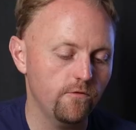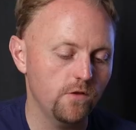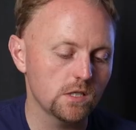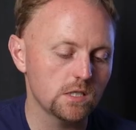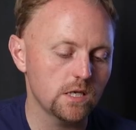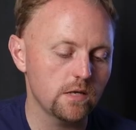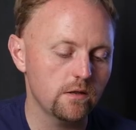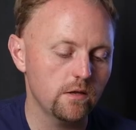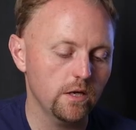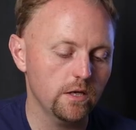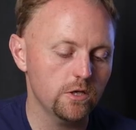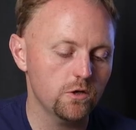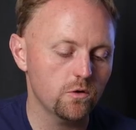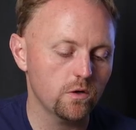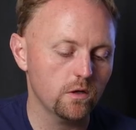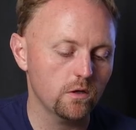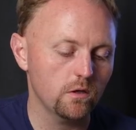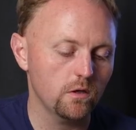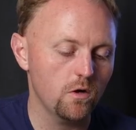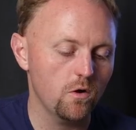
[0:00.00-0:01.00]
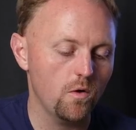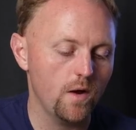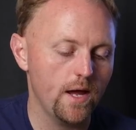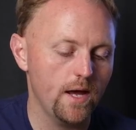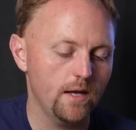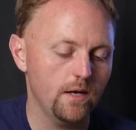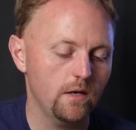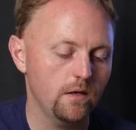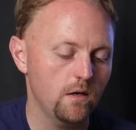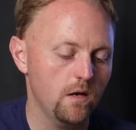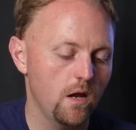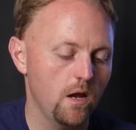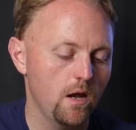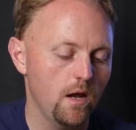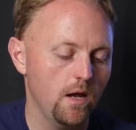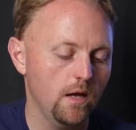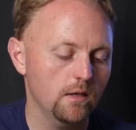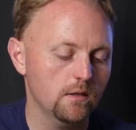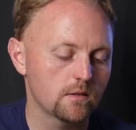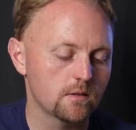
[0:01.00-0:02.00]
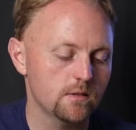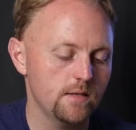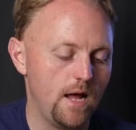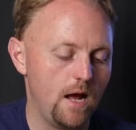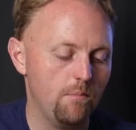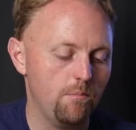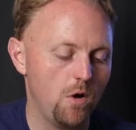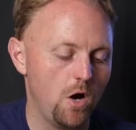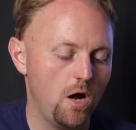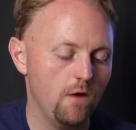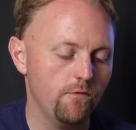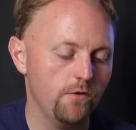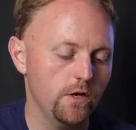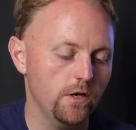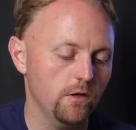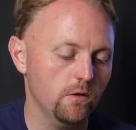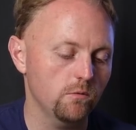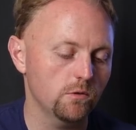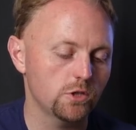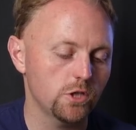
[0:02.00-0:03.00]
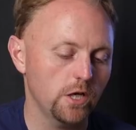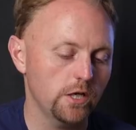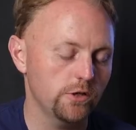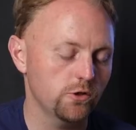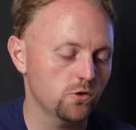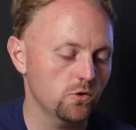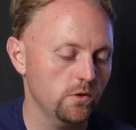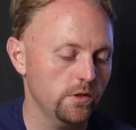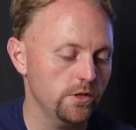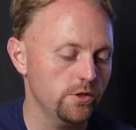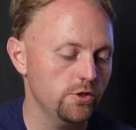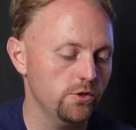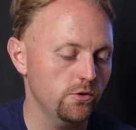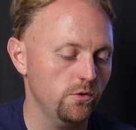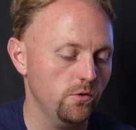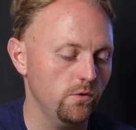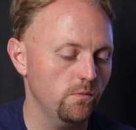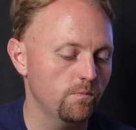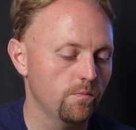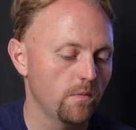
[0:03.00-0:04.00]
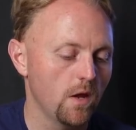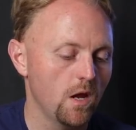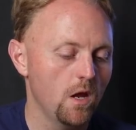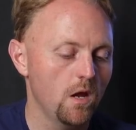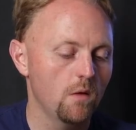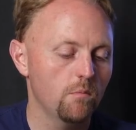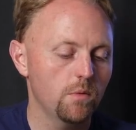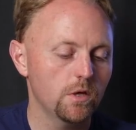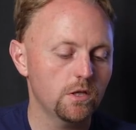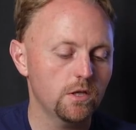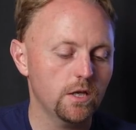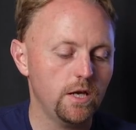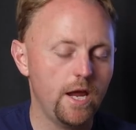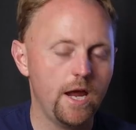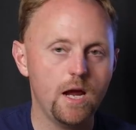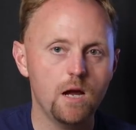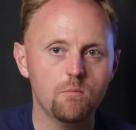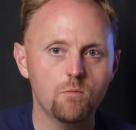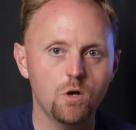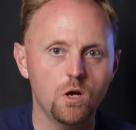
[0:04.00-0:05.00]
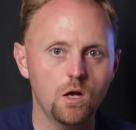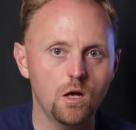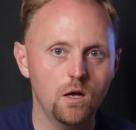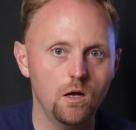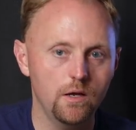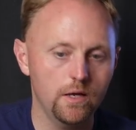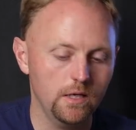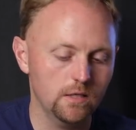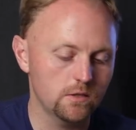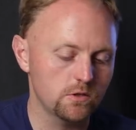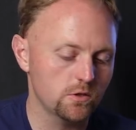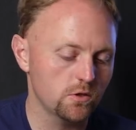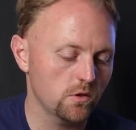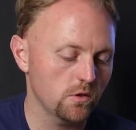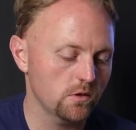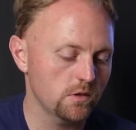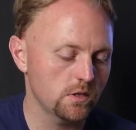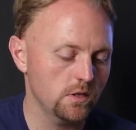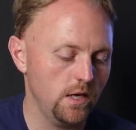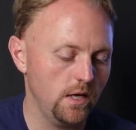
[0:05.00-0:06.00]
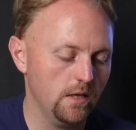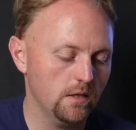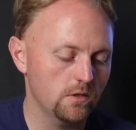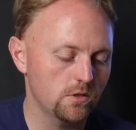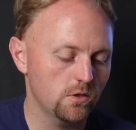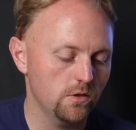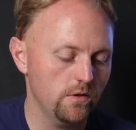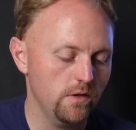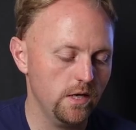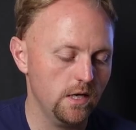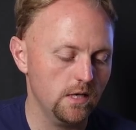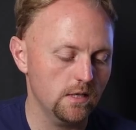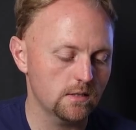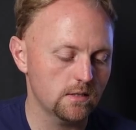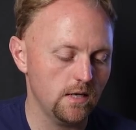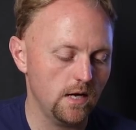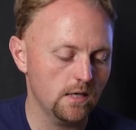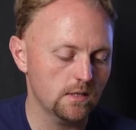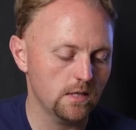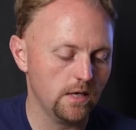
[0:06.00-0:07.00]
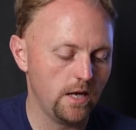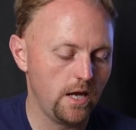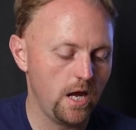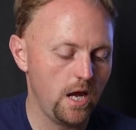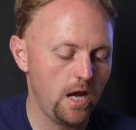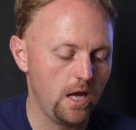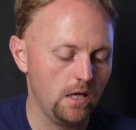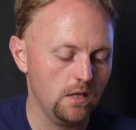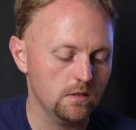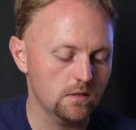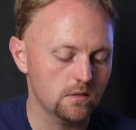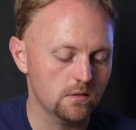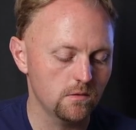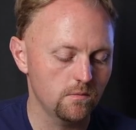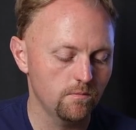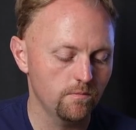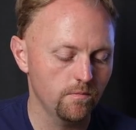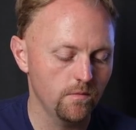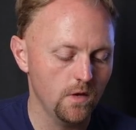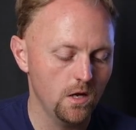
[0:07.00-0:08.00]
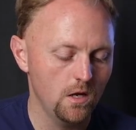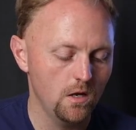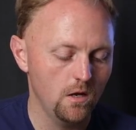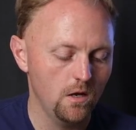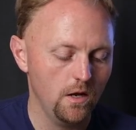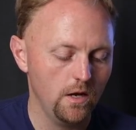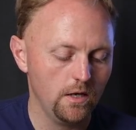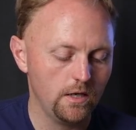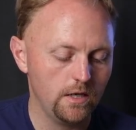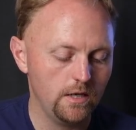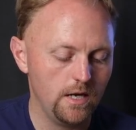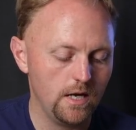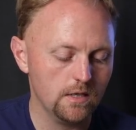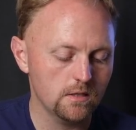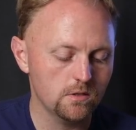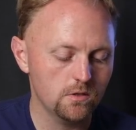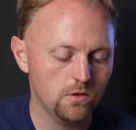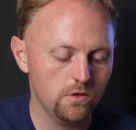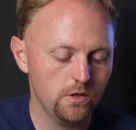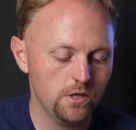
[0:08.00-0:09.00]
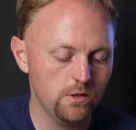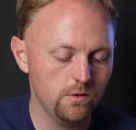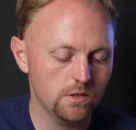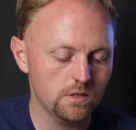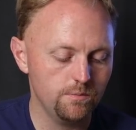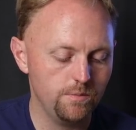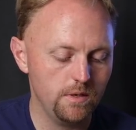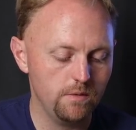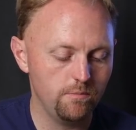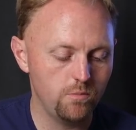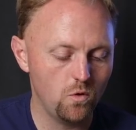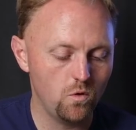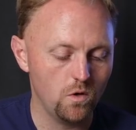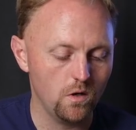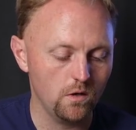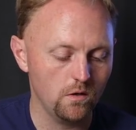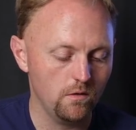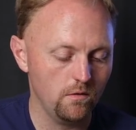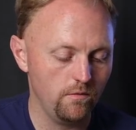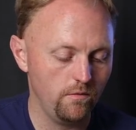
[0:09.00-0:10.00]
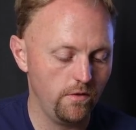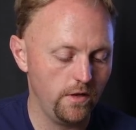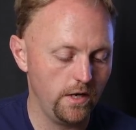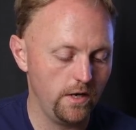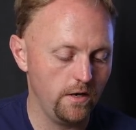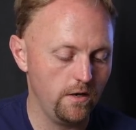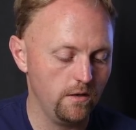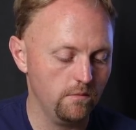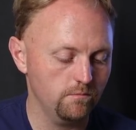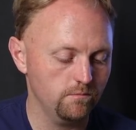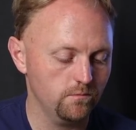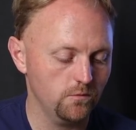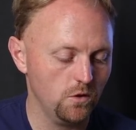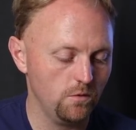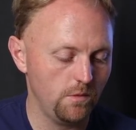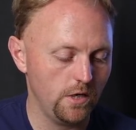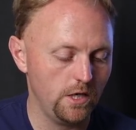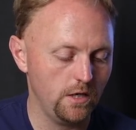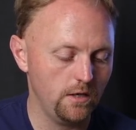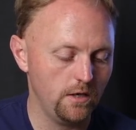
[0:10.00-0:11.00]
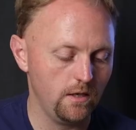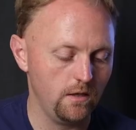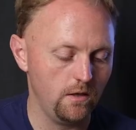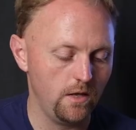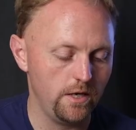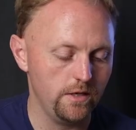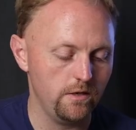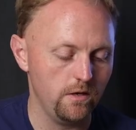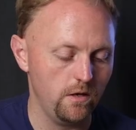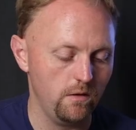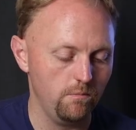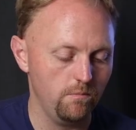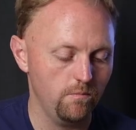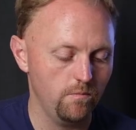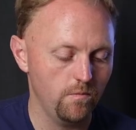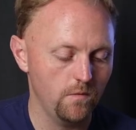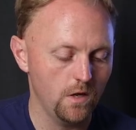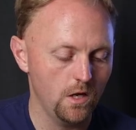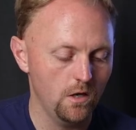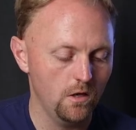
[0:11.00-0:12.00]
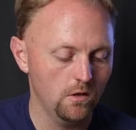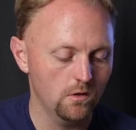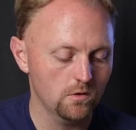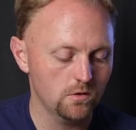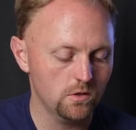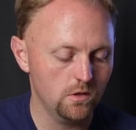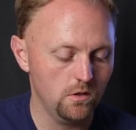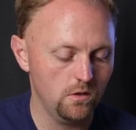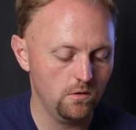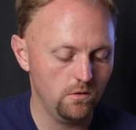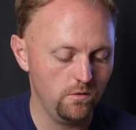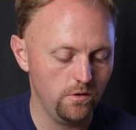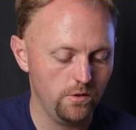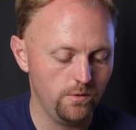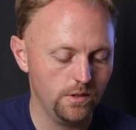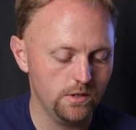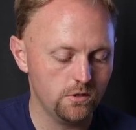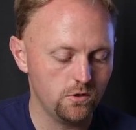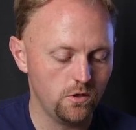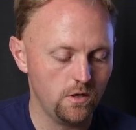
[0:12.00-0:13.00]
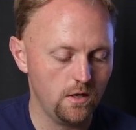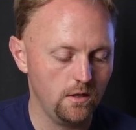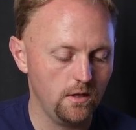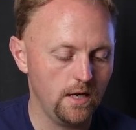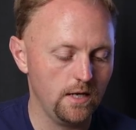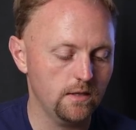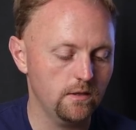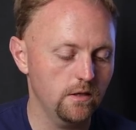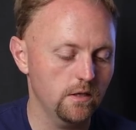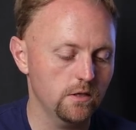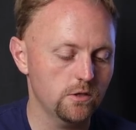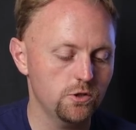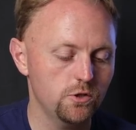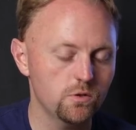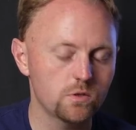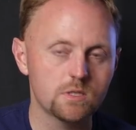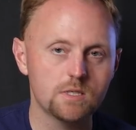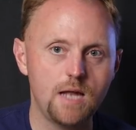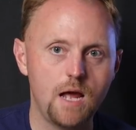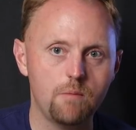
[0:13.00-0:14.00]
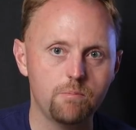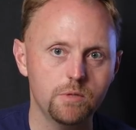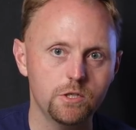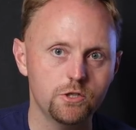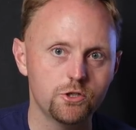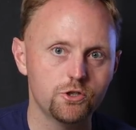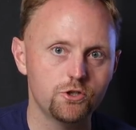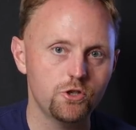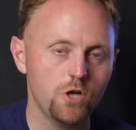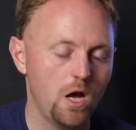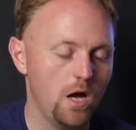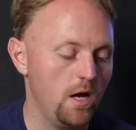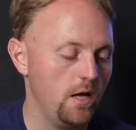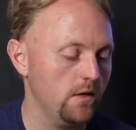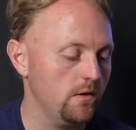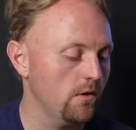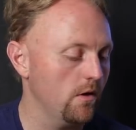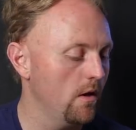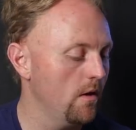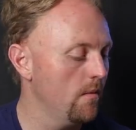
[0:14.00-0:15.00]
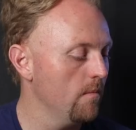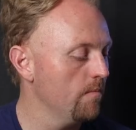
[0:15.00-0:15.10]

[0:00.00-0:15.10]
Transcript: fuzzy thing you can go ahead and snap off here, which I usually do. But the camera inserts into this as a case. It connects to the USB port there. That might even get lined up. So you insert it like this, you snap it shut,